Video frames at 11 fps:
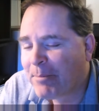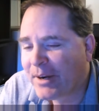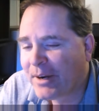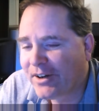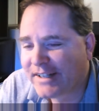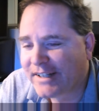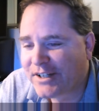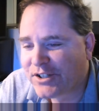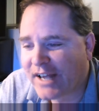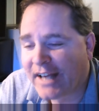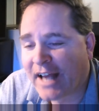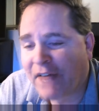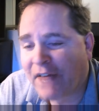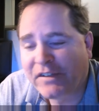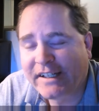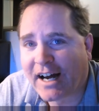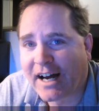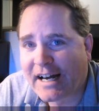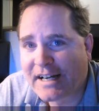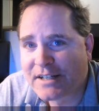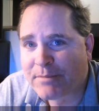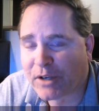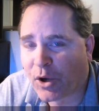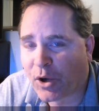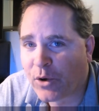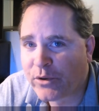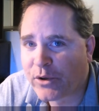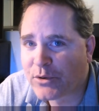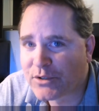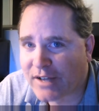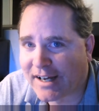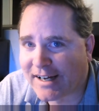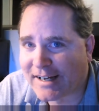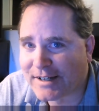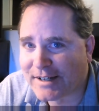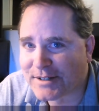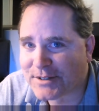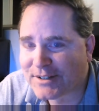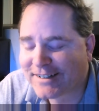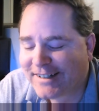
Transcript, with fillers: Apparently she had heavenly eyes, but oh those thighs.